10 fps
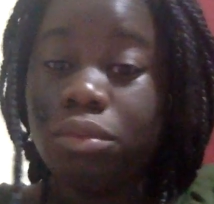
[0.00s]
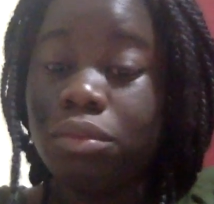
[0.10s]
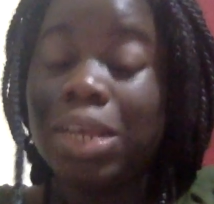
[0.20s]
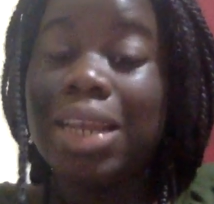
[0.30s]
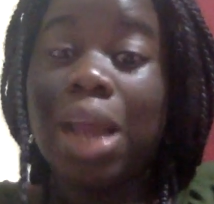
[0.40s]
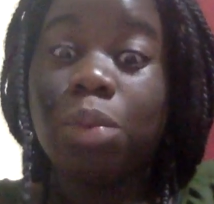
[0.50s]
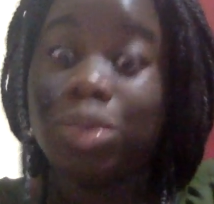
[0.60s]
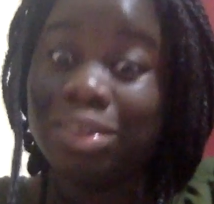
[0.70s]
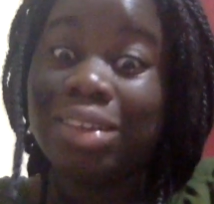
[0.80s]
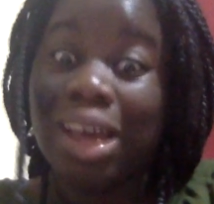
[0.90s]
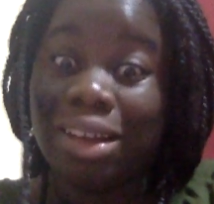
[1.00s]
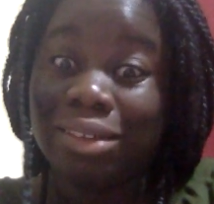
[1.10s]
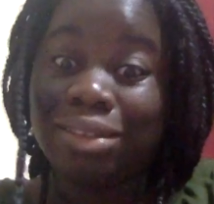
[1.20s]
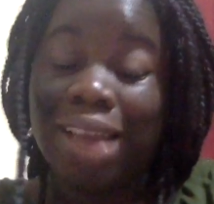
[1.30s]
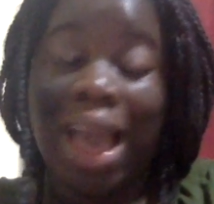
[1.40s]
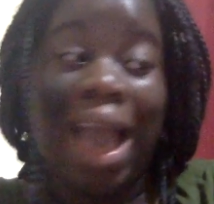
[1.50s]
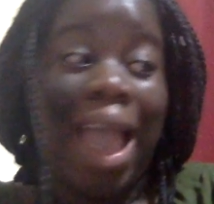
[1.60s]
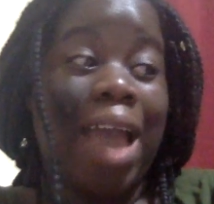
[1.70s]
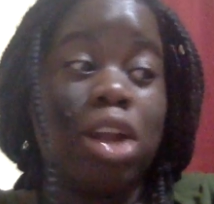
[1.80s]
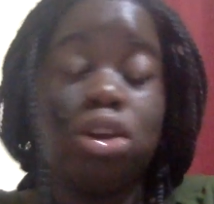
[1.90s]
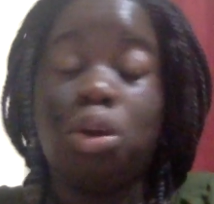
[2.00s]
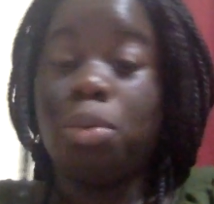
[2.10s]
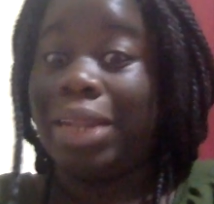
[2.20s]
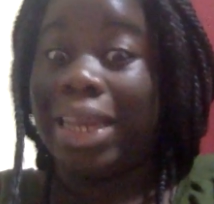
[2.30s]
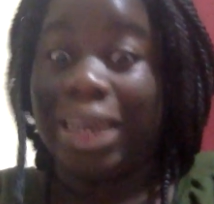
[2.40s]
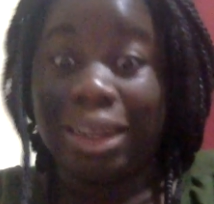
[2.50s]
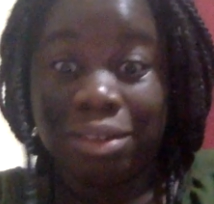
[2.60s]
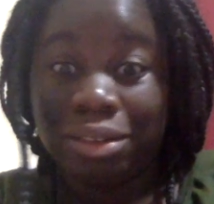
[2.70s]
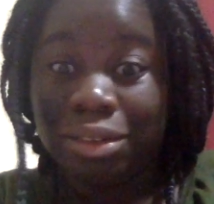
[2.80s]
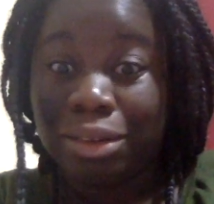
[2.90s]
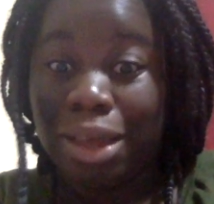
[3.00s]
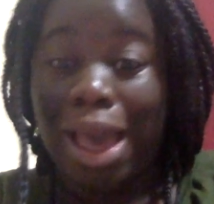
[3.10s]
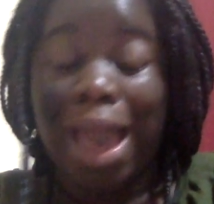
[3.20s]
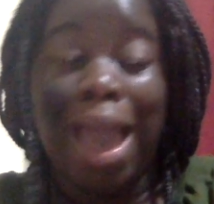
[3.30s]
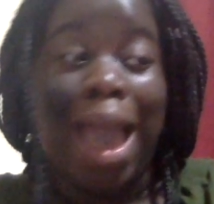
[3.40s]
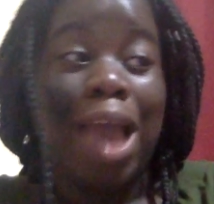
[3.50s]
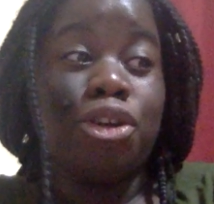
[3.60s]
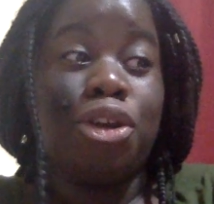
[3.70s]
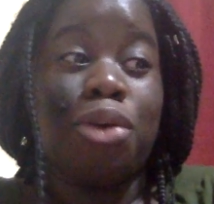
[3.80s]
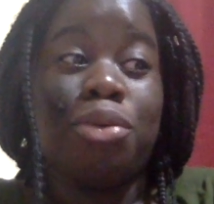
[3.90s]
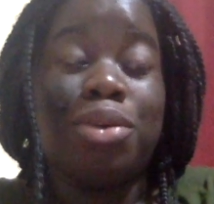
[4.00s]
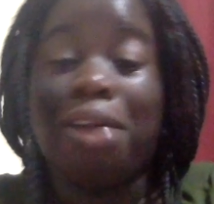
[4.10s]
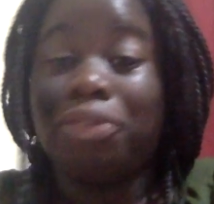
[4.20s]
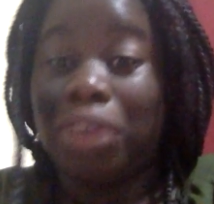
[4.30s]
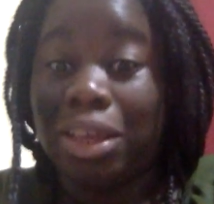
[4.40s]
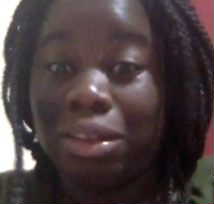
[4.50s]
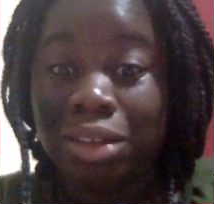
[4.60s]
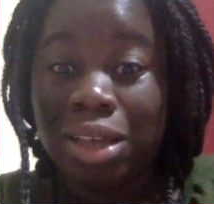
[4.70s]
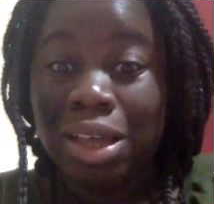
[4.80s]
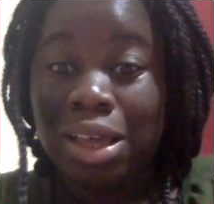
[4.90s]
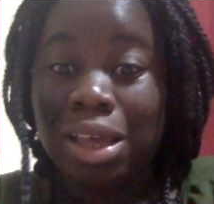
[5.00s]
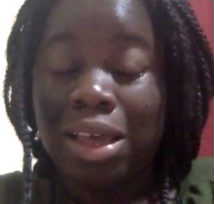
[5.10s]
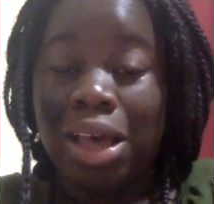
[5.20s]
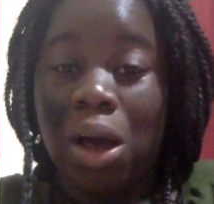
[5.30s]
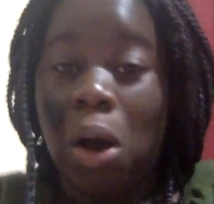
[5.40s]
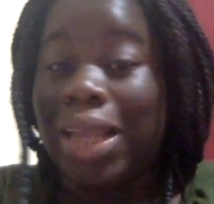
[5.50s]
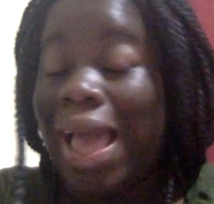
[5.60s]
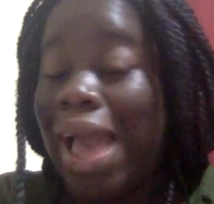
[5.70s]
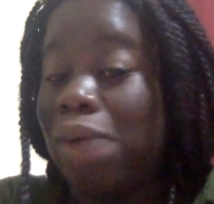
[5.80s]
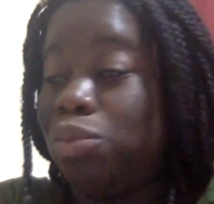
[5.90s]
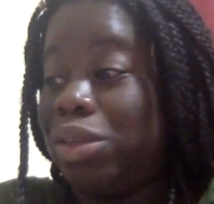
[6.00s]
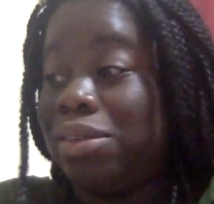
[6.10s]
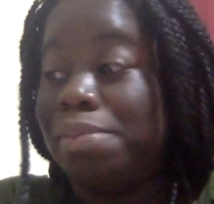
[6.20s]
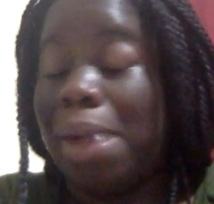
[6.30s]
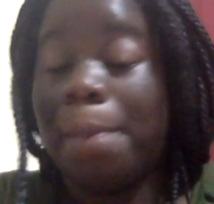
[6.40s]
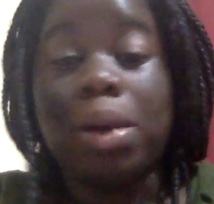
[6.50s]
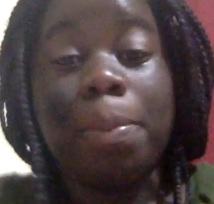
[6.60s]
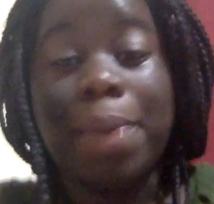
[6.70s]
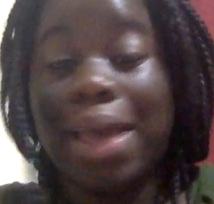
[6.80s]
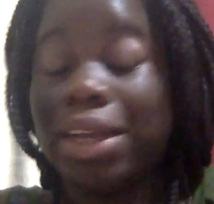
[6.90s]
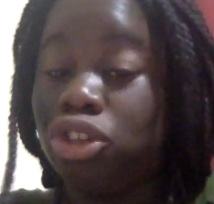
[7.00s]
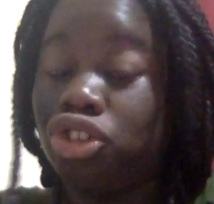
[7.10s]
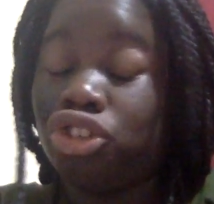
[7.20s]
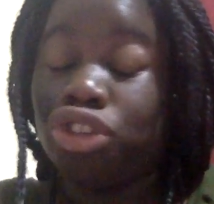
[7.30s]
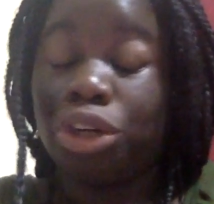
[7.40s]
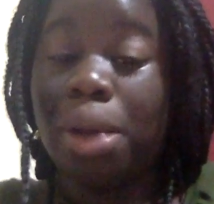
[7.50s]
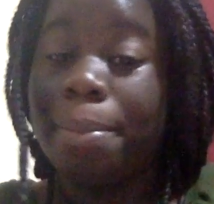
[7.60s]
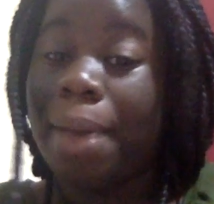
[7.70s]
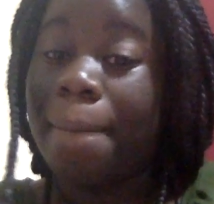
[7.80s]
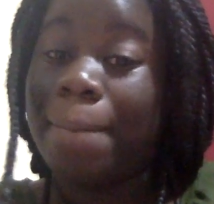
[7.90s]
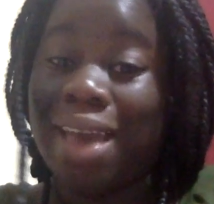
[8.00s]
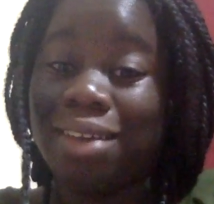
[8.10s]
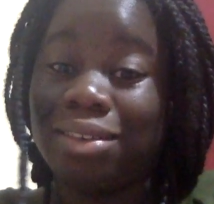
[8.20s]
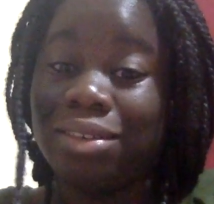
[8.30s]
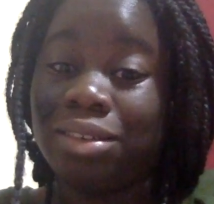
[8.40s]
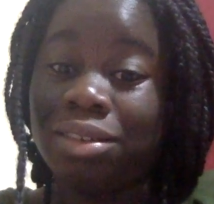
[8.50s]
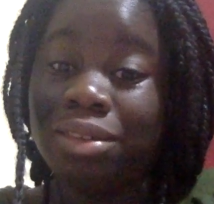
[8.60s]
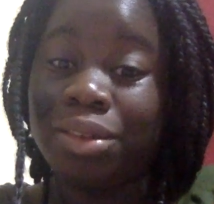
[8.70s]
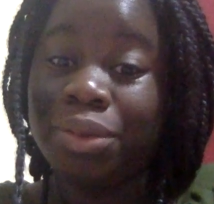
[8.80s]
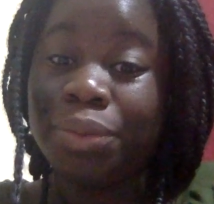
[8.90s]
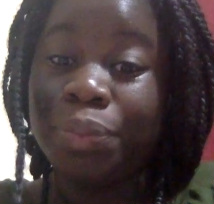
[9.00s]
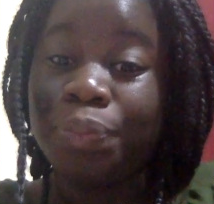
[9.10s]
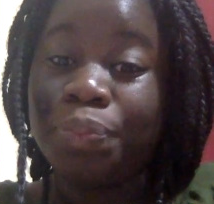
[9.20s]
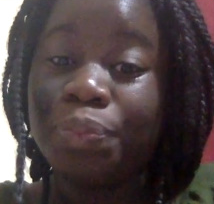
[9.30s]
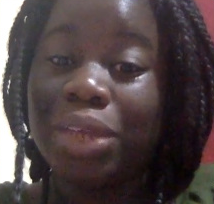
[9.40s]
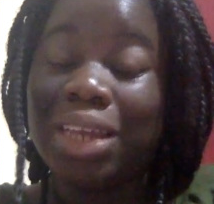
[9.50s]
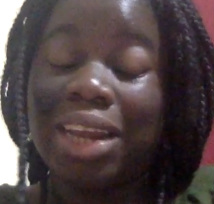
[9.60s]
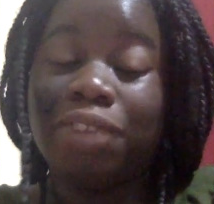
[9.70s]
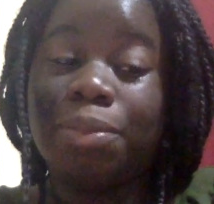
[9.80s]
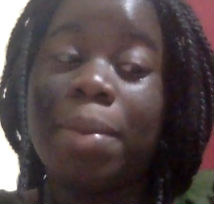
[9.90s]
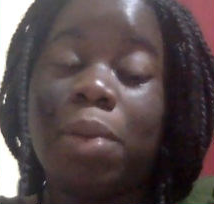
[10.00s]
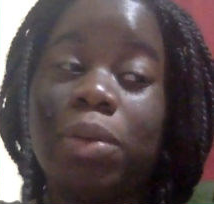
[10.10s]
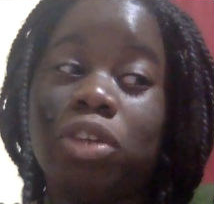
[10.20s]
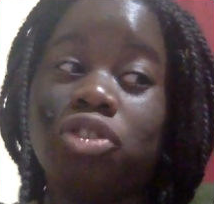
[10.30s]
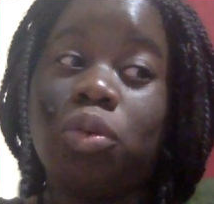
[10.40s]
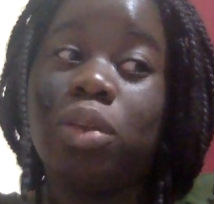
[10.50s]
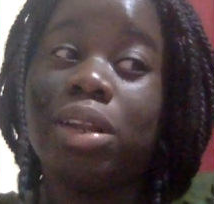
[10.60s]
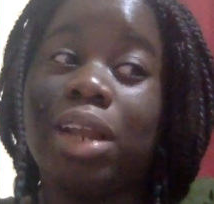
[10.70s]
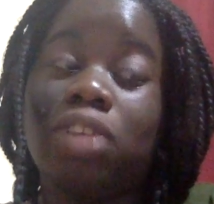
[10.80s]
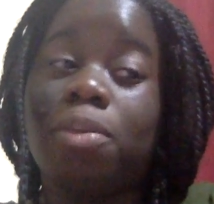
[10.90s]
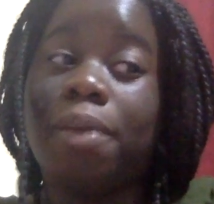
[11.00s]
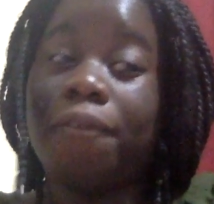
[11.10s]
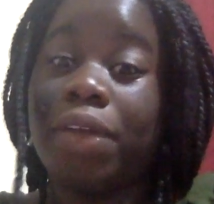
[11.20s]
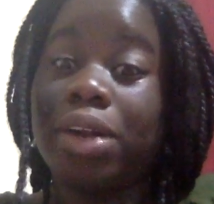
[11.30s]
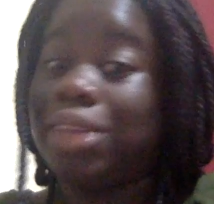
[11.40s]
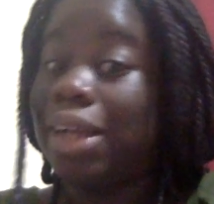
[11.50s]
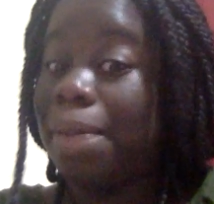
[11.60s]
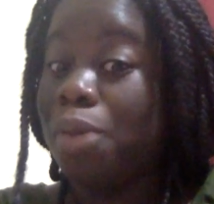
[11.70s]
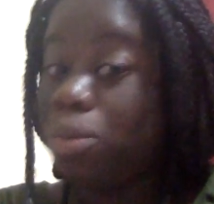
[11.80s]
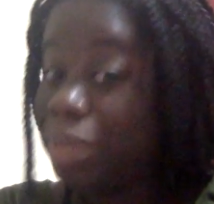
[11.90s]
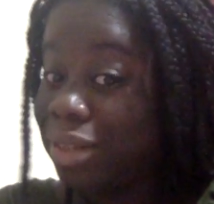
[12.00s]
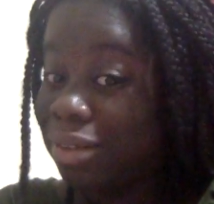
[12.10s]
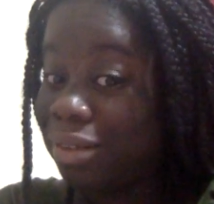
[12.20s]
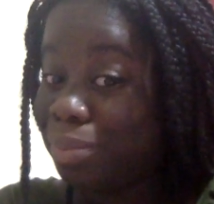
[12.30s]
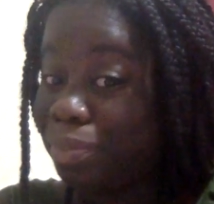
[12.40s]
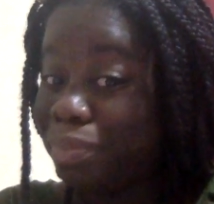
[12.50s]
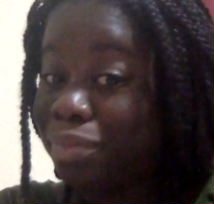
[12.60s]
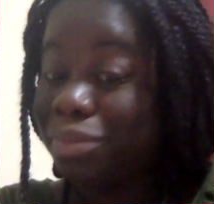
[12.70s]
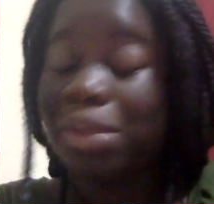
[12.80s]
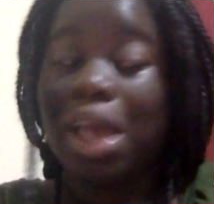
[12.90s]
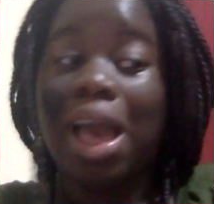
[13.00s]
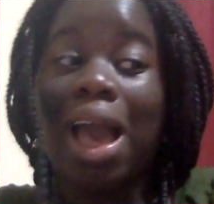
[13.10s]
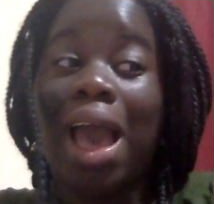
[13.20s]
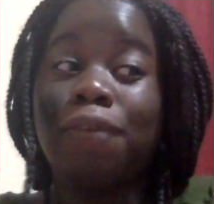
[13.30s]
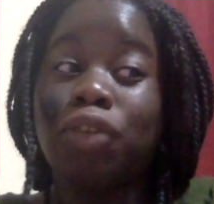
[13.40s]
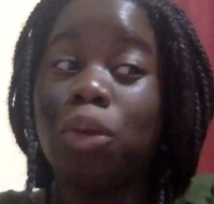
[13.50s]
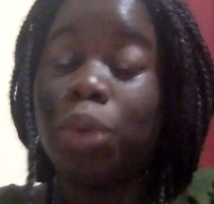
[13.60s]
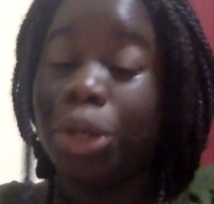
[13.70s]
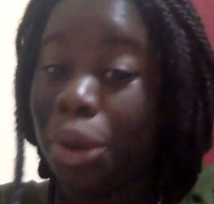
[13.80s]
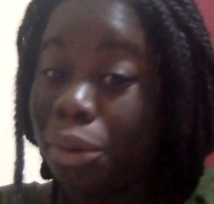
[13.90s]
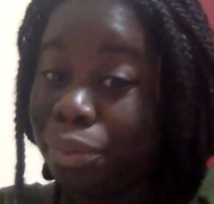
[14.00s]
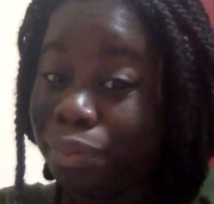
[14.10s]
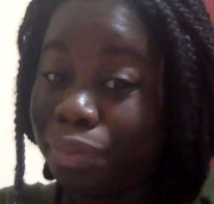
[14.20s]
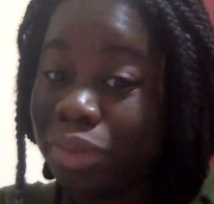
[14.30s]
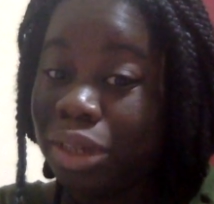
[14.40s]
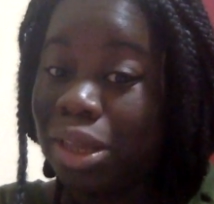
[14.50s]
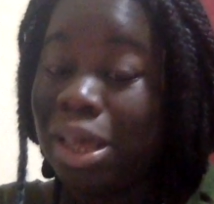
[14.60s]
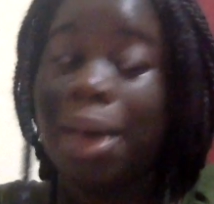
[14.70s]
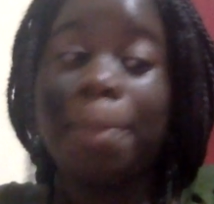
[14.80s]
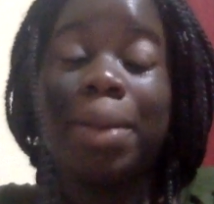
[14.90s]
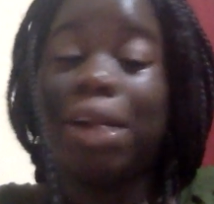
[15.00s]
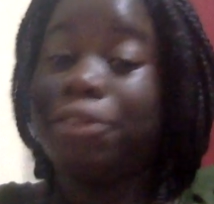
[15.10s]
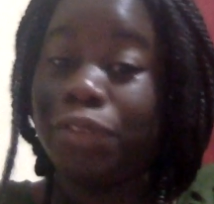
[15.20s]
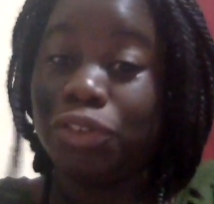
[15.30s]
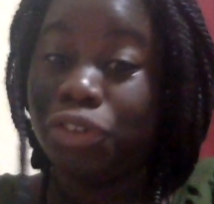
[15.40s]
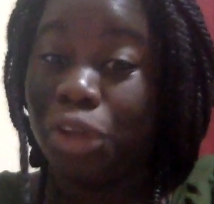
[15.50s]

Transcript: And I was done. I had no plan. I had no nothing. All I had was my book bag and a shirt on my back. And I remember I went to school and I told my friend, I was like, I'm homeless. I have nowhere to go. But I refuse to go